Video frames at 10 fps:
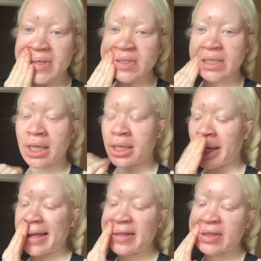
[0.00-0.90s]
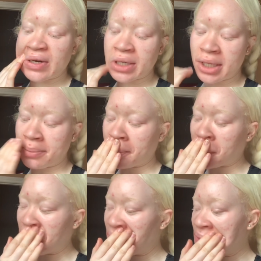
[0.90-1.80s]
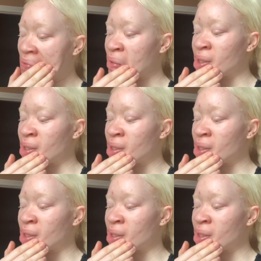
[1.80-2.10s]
It's like 8:30 in the morning.